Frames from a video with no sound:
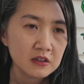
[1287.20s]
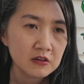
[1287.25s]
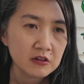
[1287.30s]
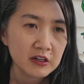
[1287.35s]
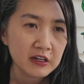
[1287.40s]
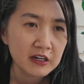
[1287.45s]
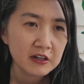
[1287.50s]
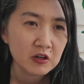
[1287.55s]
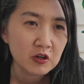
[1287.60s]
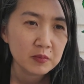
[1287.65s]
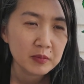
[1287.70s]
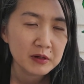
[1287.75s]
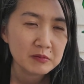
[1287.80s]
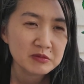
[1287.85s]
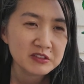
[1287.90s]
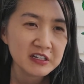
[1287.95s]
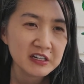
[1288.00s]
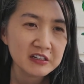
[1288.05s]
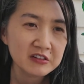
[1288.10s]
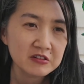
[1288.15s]
okay, I hope I'm
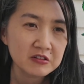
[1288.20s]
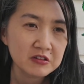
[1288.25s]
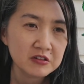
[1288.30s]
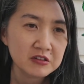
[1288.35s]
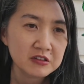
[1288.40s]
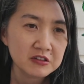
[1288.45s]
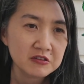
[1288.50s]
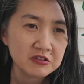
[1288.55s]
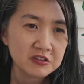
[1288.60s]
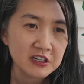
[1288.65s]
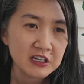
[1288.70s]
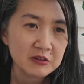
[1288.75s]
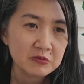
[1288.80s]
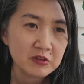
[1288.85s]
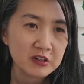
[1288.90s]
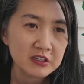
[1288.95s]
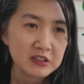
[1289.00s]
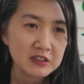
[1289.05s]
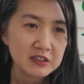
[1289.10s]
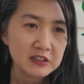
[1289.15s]
saying your name
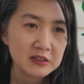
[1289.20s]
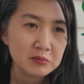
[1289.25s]
right.